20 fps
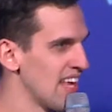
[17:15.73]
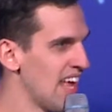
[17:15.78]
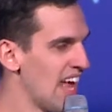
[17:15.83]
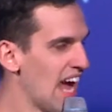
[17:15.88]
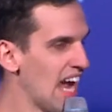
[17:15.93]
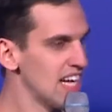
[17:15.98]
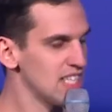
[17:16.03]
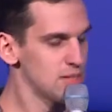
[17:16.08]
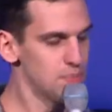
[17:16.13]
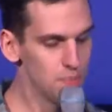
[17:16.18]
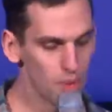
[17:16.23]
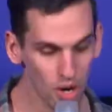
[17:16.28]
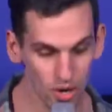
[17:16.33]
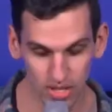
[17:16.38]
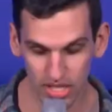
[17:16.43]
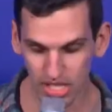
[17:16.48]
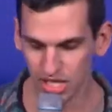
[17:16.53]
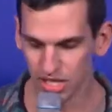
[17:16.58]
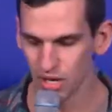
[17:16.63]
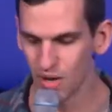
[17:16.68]
And it's
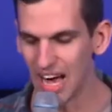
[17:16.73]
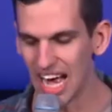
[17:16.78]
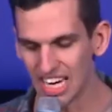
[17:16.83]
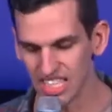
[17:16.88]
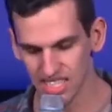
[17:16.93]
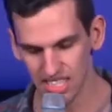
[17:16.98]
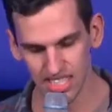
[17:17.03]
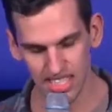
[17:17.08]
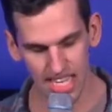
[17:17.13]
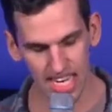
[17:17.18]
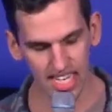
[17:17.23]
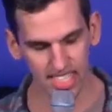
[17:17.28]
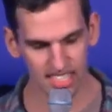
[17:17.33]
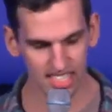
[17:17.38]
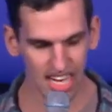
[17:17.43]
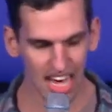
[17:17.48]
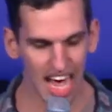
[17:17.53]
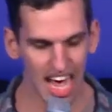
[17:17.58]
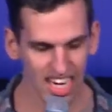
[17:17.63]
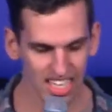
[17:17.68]
Moses who actually takes
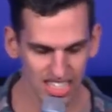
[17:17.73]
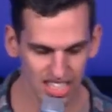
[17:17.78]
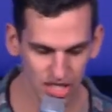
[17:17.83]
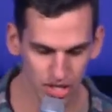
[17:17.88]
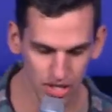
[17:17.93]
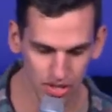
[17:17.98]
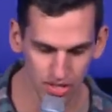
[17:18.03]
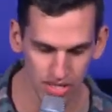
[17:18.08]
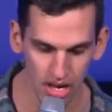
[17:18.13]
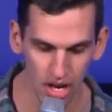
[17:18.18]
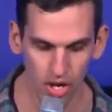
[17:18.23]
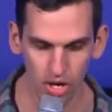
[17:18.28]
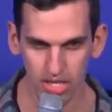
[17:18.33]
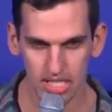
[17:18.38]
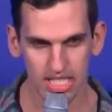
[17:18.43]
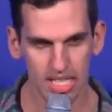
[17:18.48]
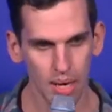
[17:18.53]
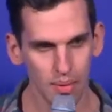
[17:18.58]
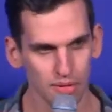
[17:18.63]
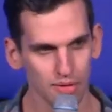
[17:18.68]
the action, who's, who
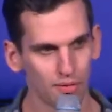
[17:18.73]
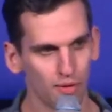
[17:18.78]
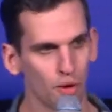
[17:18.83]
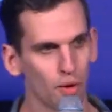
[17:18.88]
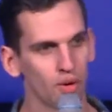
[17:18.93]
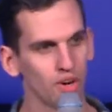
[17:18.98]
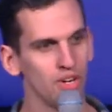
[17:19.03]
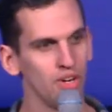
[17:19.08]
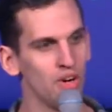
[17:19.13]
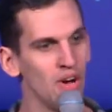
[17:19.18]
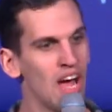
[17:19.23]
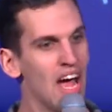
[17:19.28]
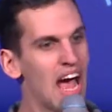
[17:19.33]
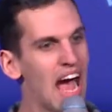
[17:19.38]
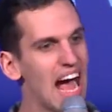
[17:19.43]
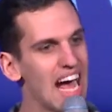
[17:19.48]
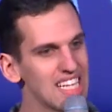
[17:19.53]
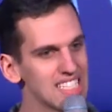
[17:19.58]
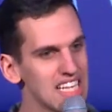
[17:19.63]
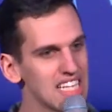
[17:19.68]
steps forward, who
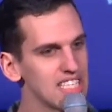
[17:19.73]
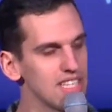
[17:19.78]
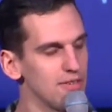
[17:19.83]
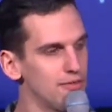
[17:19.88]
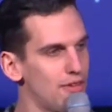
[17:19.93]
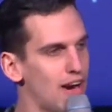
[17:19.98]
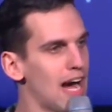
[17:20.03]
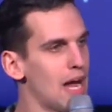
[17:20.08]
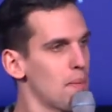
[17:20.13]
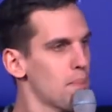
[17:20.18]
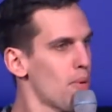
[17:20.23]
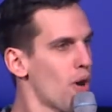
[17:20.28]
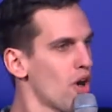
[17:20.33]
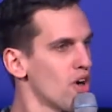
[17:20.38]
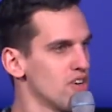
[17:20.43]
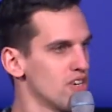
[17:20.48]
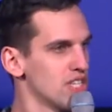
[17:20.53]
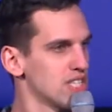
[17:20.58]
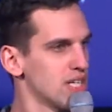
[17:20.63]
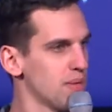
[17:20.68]
has that divine
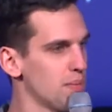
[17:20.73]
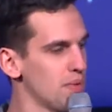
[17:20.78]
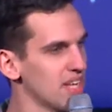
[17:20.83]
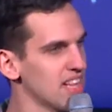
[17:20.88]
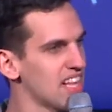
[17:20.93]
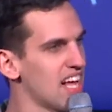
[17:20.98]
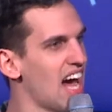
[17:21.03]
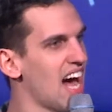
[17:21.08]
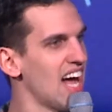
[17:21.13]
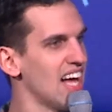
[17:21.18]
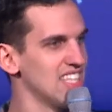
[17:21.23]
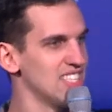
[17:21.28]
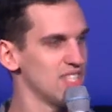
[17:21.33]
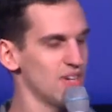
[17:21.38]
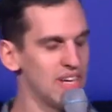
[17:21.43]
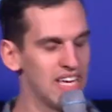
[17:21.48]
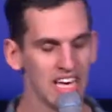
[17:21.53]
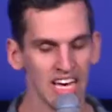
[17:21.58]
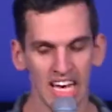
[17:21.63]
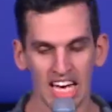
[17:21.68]
partnership with God. And
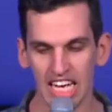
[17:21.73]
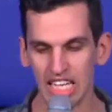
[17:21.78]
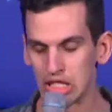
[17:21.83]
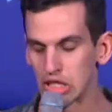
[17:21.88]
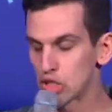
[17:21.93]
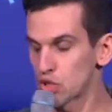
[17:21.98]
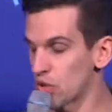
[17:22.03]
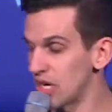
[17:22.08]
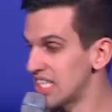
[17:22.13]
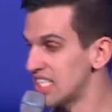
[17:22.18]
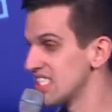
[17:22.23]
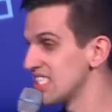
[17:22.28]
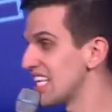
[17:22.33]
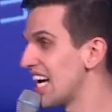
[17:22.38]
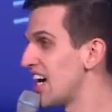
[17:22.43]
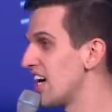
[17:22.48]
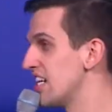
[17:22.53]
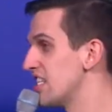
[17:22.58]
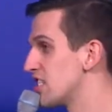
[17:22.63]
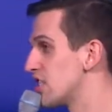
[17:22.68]
so he, he stretches
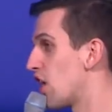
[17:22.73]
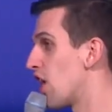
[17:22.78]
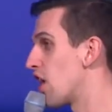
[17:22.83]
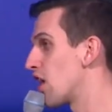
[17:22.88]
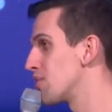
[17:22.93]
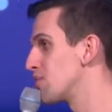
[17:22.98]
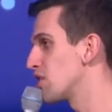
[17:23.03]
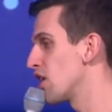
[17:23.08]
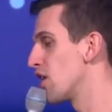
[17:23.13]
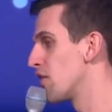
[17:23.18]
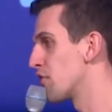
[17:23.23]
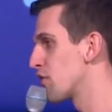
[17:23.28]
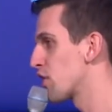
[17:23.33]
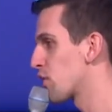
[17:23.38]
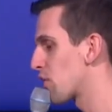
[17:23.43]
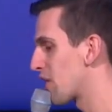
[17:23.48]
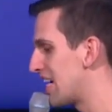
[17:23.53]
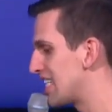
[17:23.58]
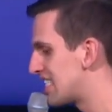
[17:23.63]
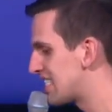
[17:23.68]
out his arms over the
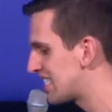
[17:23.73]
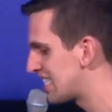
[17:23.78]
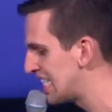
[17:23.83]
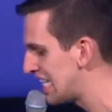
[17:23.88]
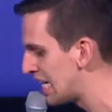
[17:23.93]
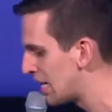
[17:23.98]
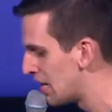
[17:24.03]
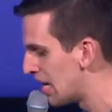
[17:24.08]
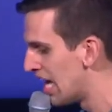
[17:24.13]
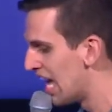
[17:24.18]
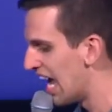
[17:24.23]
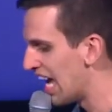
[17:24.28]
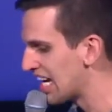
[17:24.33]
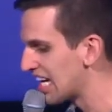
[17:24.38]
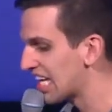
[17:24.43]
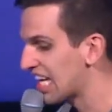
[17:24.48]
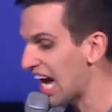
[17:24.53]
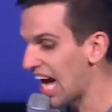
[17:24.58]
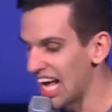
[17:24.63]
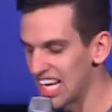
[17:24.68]
Red Sea,
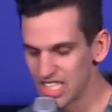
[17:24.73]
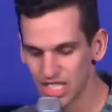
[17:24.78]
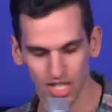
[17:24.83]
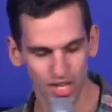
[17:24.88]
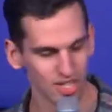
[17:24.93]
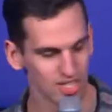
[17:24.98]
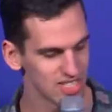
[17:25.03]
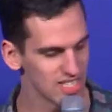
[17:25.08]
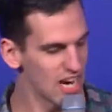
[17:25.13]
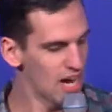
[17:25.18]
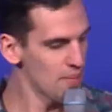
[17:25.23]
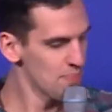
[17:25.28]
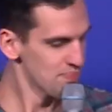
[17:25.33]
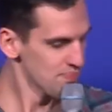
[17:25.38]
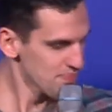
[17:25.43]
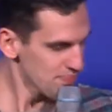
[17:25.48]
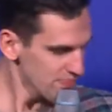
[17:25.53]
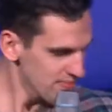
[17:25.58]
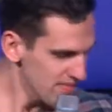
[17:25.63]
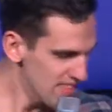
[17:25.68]
and God shows up
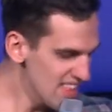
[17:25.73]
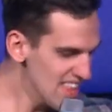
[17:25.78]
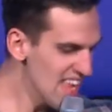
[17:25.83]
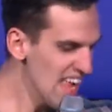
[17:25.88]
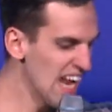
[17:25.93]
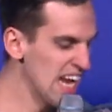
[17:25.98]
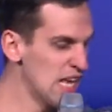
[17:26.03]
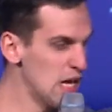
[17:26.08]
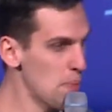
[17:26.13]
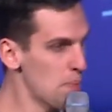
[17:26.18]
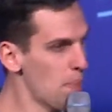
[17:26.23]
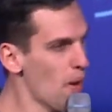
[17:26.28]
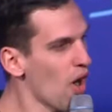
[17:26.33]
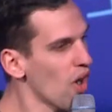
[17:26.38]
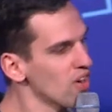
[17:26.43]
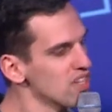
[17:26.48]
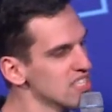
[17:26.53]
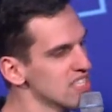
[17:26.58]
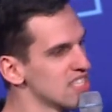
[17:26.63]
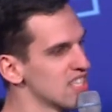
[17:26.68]
and he
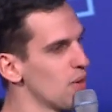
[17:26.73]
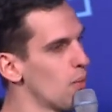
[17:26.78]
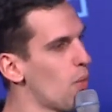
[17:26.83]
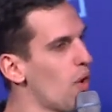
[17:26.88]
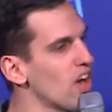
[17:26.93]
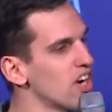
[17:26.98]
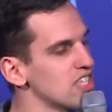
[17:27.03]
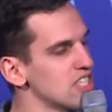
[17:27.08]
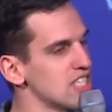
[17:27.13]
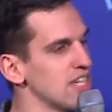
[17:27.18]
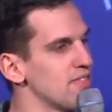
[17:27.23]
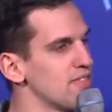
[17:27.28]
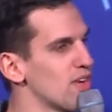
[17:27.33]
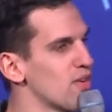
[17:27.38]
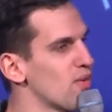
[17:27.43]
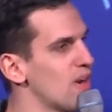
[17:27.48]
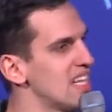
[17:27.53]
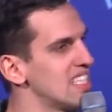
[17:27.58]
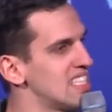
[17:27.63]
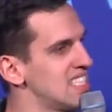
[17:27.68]
parts the waters of the
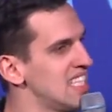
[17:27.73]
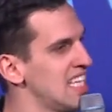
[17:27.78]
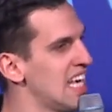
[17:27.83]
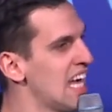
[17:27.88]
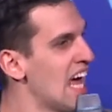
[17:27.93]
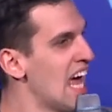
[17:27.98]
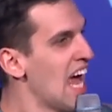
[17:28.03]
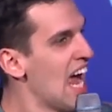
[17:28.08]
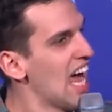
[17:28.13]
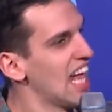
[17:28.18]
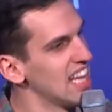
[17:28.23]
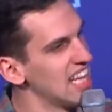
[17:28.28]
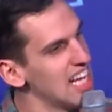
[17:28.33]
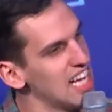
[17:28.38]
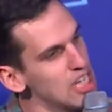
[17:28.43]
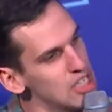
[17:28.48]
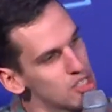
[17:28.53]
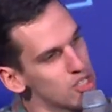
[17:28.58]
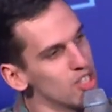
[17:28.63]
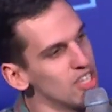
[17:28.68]
red sea and the
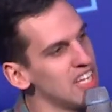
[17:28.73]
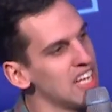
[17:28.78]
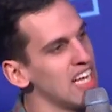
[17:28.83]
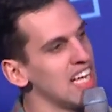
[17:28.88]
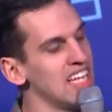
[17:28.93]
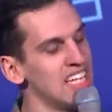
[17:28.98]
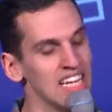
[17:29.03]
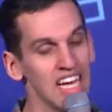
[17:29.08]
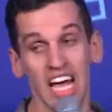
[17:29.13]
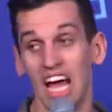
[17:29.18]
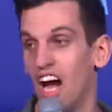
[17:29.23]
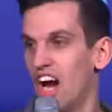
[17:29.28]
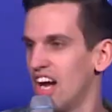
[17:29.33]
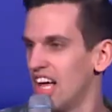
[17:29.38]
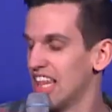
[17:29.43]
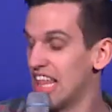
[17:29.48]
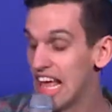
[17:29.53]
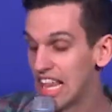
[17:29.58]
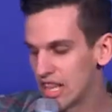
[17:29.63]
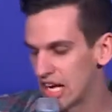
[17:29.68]
israelite
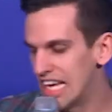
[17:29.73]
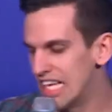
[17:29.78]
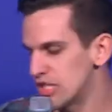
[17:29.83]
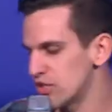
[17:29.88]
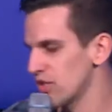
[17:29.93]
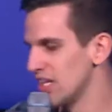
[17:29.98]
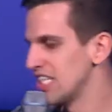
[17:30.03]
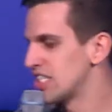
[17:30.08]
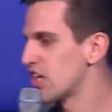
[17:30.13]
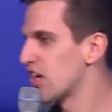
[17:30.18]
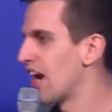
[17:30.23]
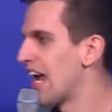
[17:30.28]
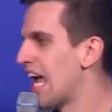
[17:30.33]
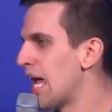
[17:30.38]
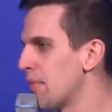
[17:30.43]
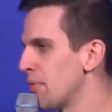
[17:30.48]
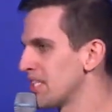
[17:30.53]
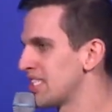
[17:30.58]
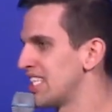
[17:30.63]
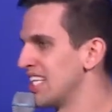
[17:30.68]
uh, and the israelites are
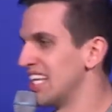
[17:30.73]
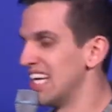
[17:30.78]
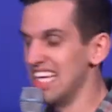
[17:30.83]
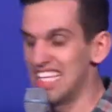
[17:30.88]
able to